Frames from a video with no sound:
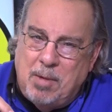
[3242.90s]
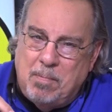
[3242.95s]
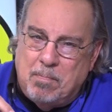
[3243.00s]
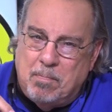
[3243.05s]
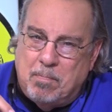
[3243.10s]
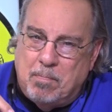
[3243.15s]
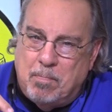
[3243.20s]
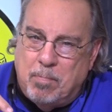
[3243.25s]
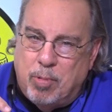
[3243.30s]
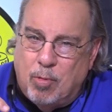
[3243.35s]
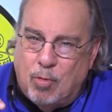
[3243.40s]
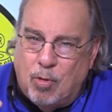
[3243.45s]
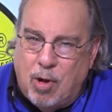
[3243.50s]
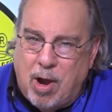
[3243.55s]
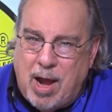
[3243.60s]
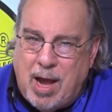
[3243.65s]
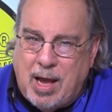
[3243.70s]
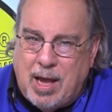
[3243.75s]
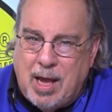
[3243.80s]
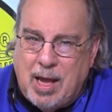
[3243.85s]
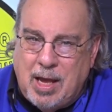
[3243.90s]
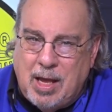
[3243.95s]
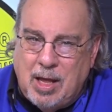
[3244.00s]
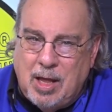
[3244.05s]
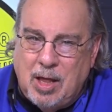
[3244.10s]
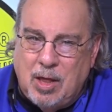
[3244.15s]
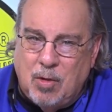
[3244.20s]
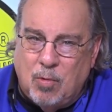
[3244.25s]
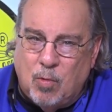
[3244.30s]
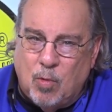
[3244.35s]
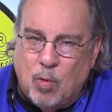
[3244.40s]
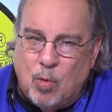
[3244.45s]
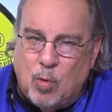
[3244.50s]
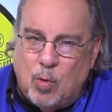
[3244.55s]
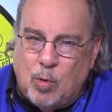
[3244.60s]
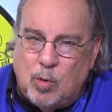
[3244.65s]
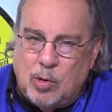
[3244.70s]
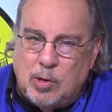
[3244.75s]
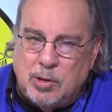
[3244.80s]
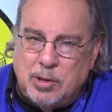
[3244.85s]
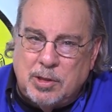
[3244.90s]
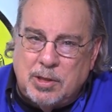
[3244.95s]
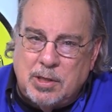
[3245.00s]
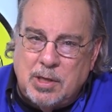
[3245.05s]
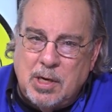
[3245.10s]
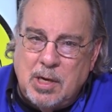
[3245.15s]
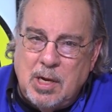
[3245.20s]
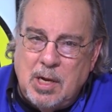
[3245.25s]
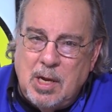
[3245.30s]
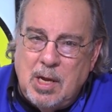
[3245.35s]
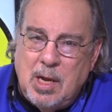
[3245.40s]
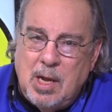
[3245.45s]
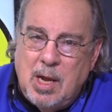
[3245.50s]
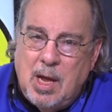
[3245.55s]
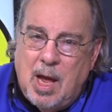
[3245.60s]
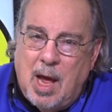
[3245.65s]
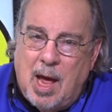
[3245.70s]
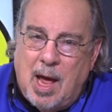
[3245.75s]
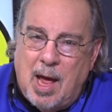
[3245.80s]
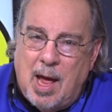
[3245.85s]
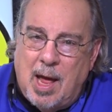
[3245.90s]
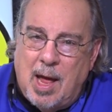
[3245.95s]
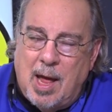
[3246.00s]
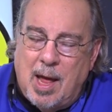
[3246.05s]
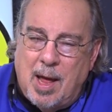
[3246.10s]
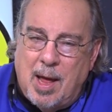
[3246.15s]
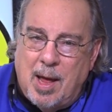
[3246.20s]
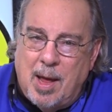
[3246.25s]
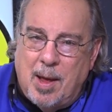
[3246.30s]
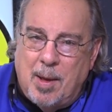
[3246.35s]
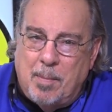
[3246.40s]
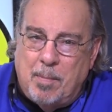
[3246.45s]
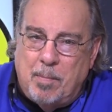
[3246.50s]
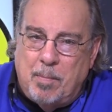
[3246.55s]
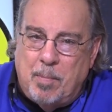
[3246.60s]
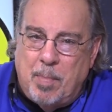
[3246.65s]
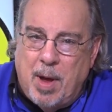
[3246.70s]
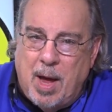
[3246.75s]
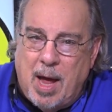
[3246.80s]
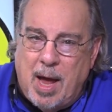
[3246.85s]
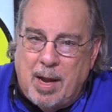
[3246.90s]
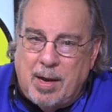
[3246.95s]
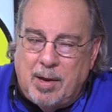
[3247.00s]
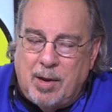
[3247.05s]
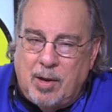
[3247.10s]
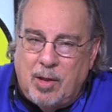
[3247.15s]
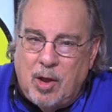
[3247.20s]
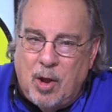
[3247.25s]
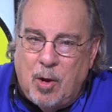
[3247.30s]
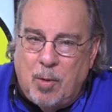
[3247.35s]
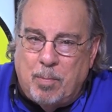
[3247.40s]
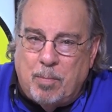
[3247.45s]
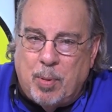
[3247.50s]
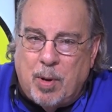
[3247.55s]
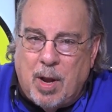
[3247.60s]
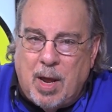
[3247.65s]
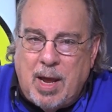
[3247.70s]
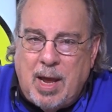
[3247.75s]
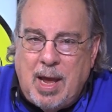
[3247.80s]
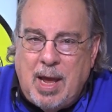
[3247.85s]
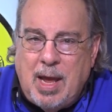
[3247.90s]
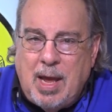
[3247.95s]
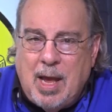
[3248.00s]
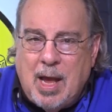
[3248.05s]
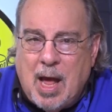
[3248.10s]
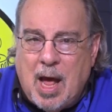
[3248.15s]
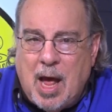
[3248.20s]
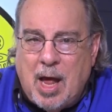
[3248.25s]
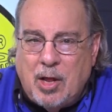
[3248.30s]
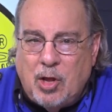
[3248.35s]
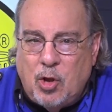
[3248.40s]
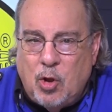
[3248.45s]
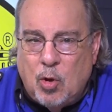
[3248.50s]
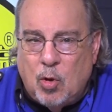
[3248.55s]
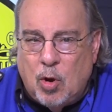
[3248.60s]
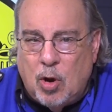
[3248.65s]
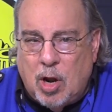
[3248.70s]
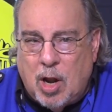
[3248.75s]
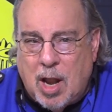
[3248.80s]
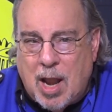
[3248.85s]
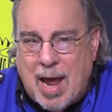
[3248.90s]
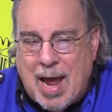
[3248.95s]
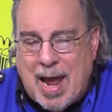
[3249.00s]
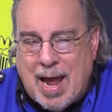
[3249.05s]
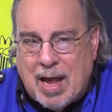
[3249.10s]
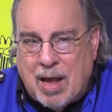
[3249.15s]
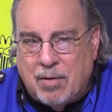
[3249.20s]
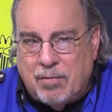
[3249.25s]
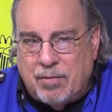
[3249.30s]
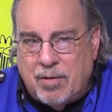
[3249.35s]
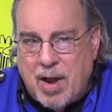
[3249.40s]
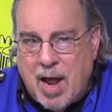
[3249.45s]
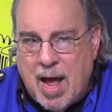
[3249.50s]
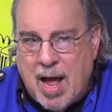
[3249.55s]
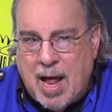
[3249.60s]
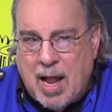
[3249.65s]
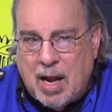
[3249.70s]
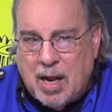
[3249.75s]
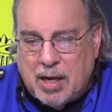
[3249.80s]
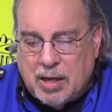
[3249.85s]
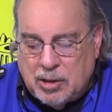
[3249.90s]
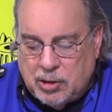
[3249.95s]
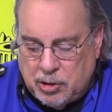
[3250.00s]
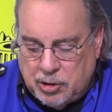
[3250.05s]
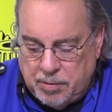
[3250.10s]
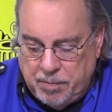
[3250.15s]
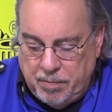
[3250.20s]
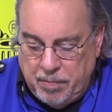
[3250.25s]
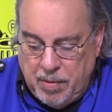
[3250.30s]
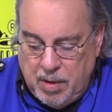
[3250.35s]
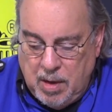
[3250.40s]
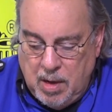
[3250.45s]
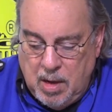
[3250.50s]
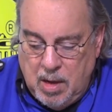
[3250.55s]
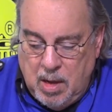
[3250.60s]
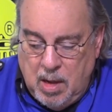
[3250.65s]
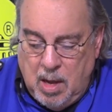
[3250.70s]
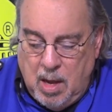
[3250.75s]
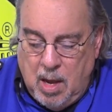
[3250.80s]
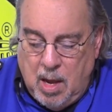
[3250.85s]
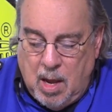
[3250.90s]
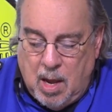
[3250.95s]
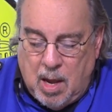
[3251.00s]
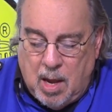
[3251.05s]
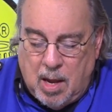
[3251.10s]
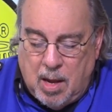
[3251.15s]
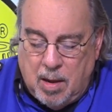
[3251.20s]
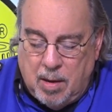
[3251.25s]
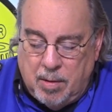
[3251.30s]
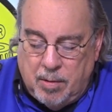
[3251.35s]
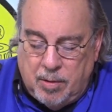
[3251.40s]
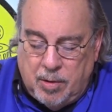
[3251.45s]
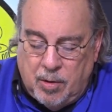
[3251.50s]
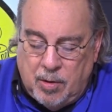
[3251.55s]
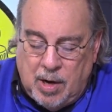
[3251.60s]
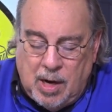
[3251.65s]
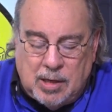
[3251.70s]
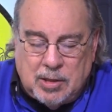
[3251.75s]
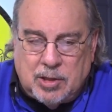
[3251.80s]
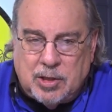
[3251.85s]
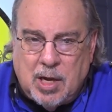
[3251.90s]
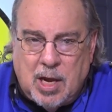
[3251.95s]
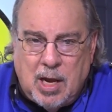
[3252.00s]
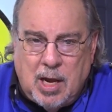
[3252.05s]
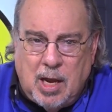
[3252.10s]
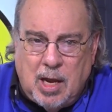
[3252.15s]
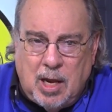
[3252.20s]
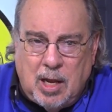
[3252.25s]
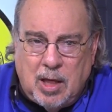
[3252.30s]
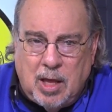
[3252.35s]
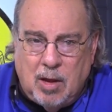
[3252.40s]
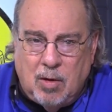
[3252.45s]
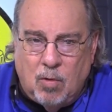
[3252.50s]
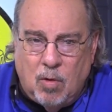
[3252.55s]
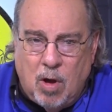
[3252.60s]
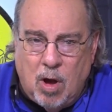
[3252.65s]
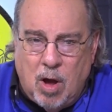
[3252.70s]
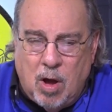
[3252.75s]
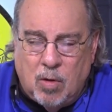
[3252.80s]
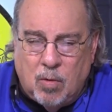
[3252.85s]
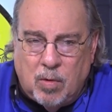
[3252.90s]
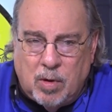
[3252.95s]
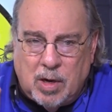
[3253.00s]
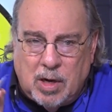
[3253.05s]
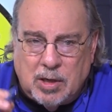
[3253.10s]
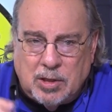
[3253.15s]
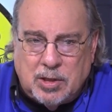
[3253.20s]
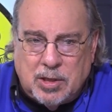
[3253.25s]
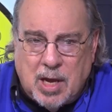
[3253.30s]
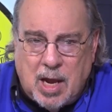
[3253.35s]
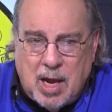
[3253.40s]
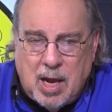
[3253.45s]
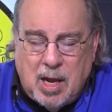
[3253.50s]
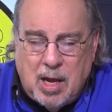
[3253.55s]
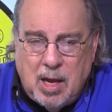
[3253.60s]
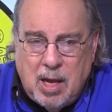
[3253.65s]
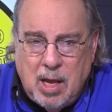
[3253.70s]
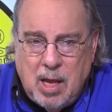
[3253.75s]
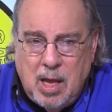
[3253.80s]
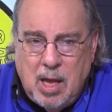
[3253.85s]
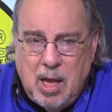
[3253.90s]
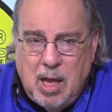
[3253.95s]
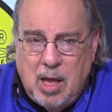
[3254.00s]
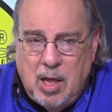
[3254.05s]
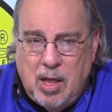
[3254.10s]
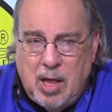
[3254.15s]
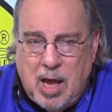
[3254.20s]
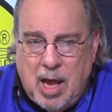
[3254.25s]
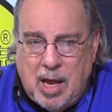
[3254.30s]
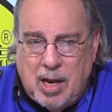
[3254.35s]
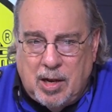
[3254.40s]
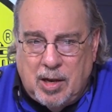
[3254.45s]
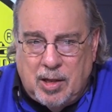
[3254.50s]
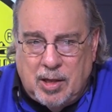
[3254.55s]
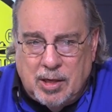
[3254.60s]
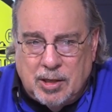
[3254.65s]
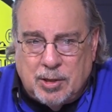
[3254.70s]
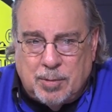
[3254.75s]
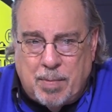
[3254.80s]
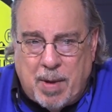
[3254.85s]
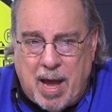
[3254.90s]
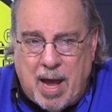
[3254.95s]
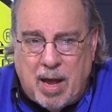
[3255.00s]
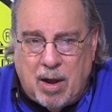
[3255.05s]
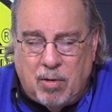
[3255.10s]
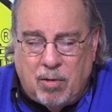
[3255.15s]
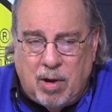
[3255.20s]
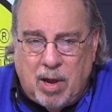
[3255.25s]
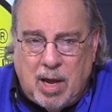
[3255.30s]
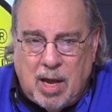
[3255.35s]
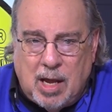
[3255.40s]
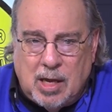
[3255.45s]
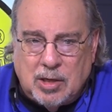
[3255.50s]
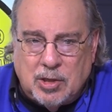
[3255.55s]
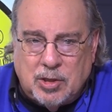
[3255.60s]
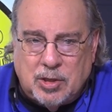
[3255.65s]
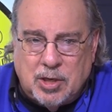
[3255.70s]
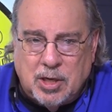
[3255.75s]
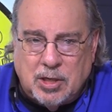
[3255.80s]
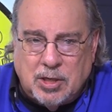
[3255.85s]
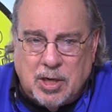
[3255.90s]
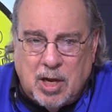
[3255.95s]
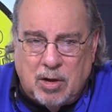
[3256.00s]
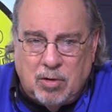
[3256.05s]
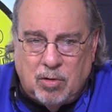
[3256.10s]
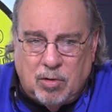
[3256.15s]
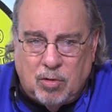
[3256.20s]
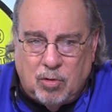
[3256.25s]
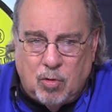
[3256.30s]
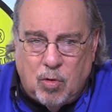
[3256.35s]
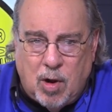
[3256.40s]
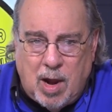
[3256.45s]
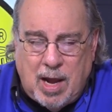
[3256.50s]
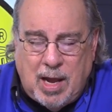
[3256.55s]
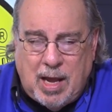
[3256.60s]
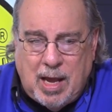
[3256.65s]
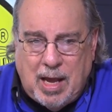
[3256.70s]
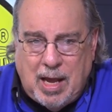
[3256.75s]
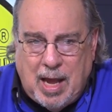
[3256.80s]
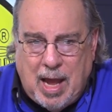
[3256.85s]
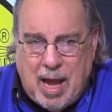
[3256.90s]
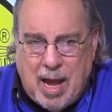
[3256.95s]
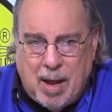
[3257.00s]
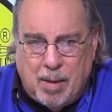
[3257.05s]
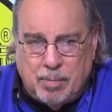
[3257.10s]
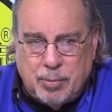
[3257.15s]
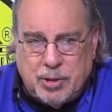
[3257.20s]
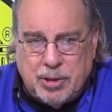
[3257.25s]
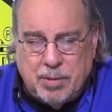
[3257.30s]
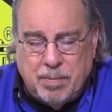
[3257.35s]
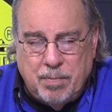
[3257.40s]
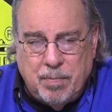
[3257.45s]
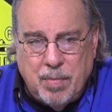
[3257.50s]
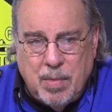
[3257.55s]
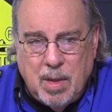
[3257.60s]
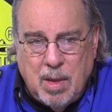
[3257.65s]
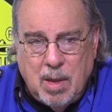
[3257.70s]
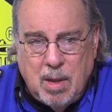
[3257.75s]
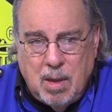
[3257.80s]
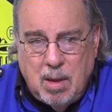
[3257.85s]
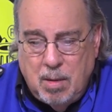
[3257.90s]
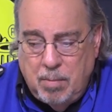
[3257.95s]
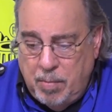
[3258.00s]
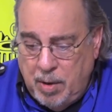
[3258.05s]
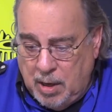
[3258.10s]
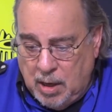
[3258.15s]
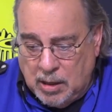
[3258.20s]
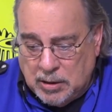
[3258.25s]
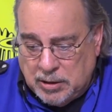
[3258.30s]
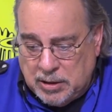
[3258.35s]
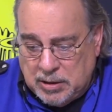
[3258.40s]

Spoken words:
breaking the rules, but they're playing on your lack of knowledge. They're not saying anything wrong when they say that this battery has 600 cranking amps, because